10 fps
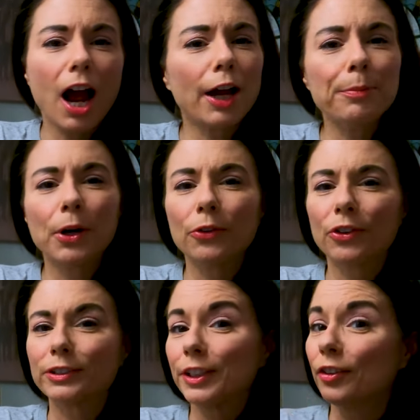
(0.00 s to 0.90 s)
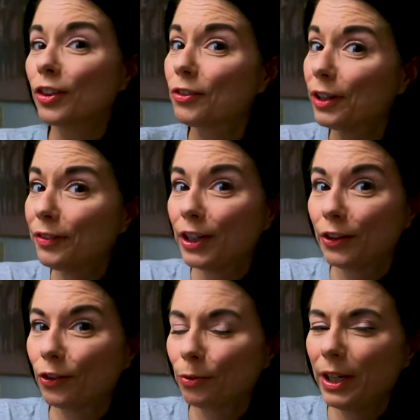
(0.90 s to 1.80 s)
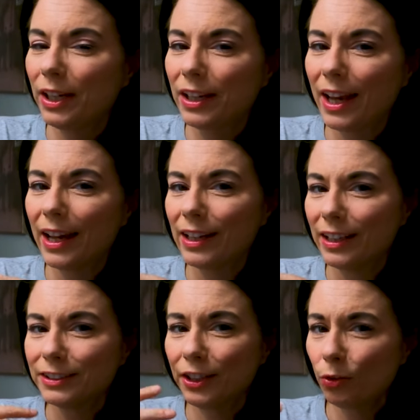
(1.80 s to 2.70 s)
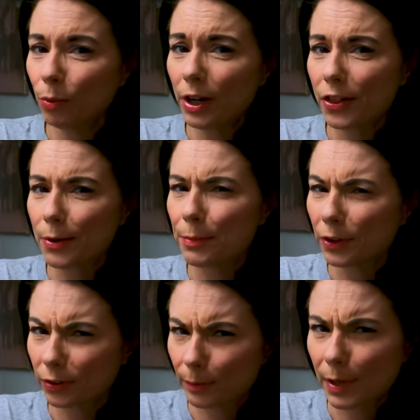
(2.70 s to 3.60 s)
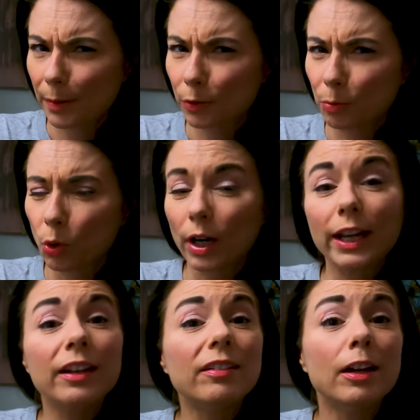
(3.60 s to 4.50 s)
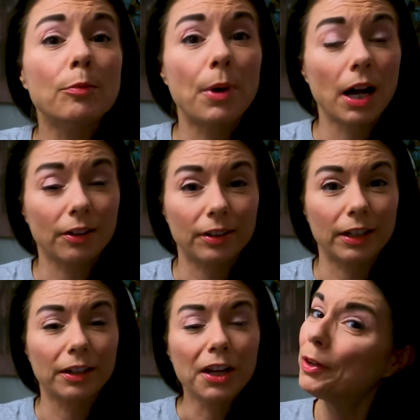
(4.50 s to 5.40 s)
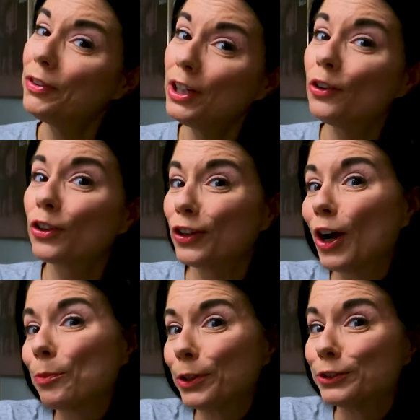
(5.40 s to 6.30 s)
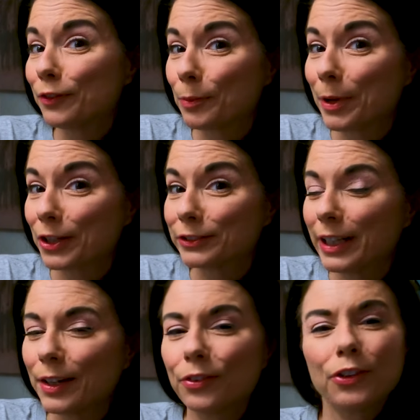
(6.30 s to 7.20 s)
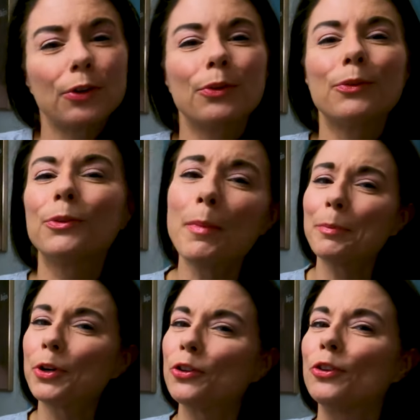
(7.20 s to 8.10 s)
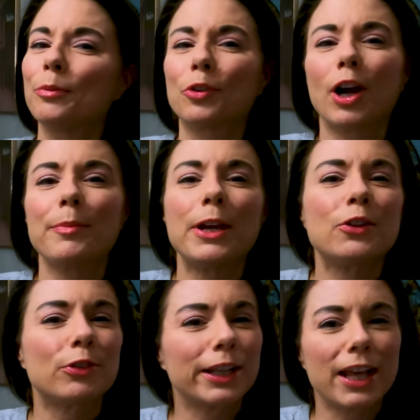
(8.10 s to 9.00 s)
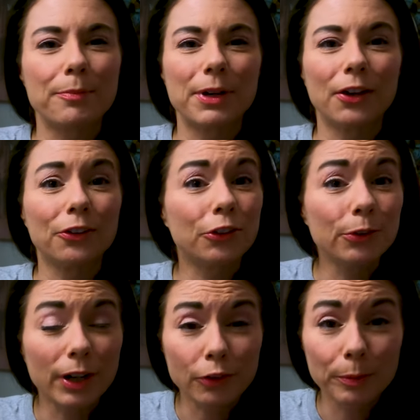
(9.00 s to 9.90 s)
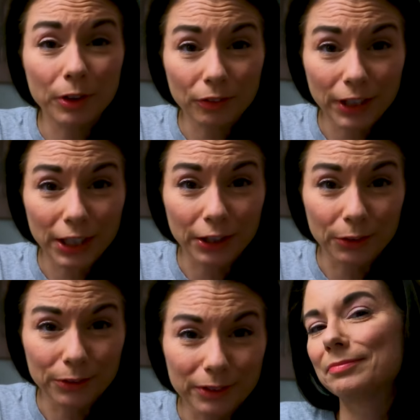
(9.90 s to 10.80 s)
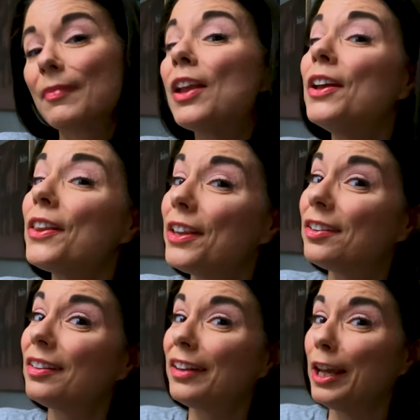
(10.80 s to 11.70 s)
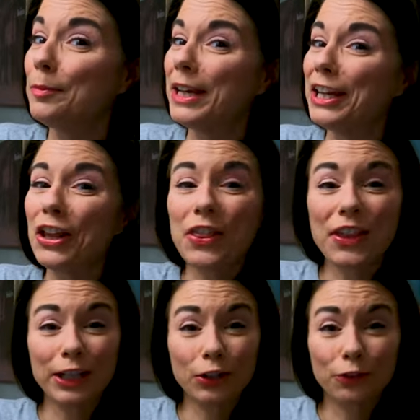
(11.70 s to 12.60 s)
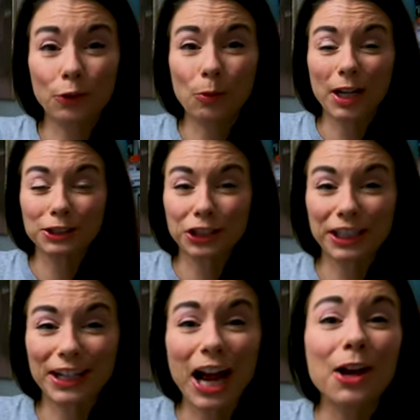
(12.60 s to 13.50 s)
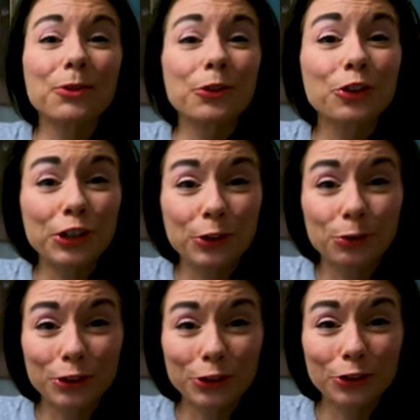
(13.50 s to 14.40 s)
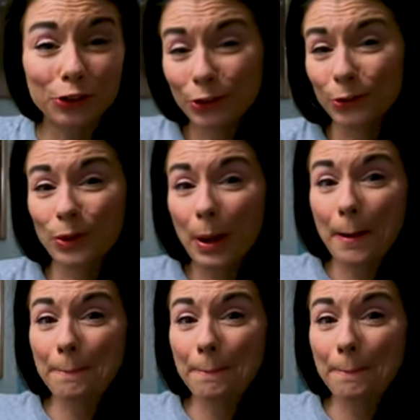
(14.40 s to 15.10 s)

I post at least 3 videos a week, and at least one of them, sometimes more, is an unboxing. My videos can help you live a better life, so remember to subscribe and ring that bell so you never miss a video. This is Aimée. Thank you for watching. I will see you real soon.